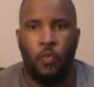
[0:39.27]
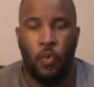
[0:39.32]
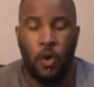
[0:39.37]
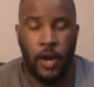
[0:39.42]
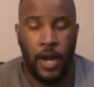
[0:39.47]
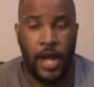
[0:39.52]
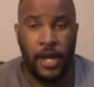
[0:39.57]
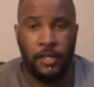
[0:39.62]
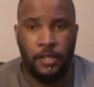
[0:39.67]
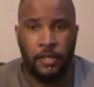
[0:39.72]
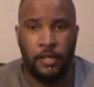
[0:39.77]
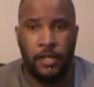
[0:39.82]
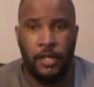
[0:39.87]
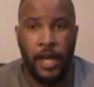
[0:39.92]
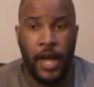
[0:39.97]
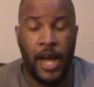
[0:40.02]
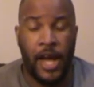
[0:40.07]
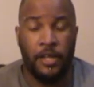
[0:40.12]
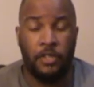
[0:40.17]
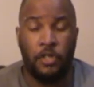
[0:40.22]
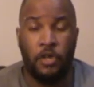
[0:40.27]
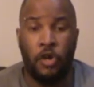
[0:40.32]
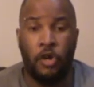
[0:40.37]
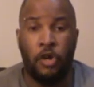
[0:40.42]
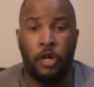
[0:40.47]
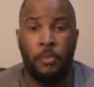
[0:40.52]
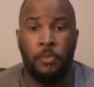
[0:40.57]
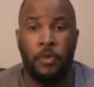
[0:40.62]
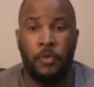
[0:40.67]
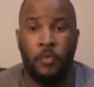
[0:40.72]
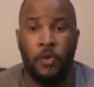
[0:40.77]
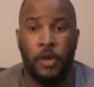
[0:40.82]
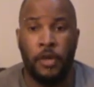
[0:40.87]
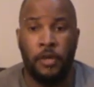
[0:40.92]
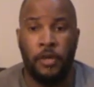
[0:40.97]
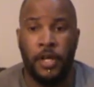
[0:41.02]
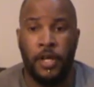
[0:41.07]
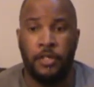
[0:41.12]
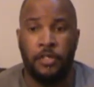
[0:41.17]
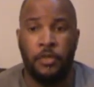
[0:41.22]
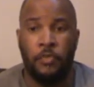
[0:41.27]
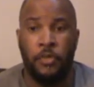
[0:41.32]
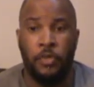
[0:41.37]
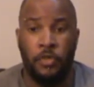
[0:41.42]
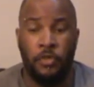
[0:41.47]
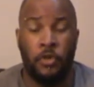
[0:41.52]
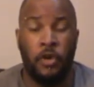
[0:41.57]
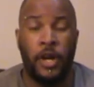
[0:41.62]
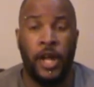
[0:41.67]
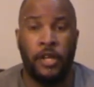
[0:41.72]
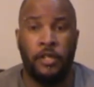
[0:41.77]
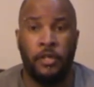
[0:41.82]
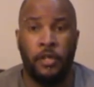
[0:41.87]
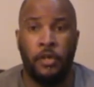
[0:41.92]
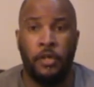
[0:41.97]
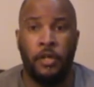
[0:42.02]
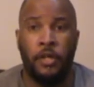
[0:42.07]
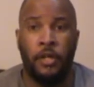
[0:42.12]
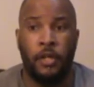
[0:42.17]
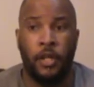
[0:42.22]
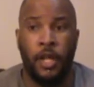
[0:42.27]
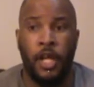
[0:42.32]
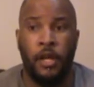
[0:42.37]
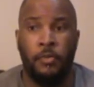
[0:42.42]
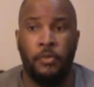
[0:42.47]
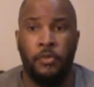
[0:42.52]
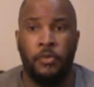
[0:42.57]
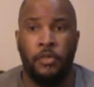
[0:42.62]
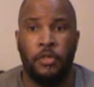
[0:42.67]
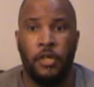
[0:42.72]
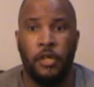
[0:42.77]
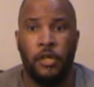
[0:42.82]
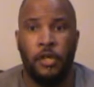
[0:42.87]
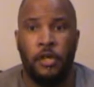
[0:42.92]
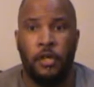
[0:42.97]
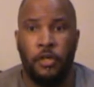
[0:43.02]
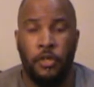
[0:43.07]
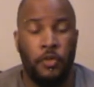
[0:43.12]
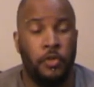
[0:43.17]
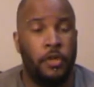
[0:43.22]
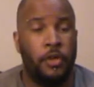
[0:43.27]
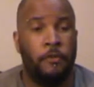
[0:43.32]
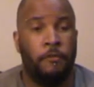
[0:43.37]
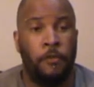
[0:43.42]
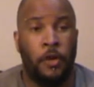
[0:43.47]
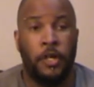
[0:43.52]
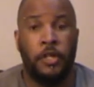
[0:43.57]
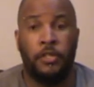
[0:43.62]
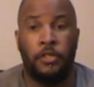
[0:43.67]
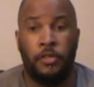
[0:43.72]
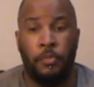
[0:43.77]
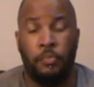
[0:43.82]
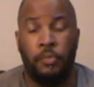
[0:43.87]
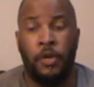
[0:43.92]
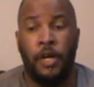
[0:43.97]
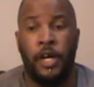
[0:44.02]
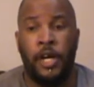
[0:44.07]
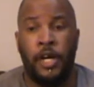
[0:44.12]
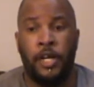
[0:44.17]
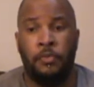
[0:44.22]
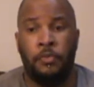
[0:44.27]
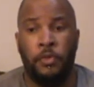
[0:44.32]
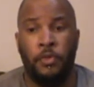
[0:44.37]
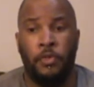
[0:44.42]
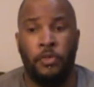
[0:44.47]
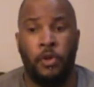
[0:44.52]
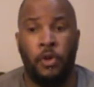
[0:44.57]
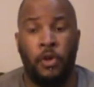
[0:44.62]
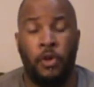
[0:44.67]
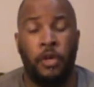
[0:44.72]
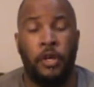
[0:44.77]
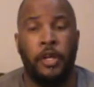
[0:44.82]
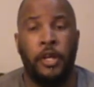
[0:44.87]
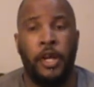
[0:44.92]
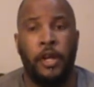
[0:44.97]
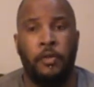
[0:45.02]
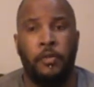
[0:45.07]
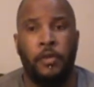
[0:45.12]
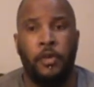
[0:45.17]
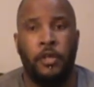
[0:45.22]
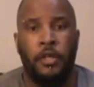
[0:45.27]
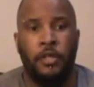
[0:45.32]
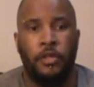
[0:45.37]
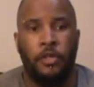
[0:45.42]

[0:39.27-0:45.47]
what actually has carbs and what doesn't, when you start actually looking at labels, you get fucking surprised. When you start looking at,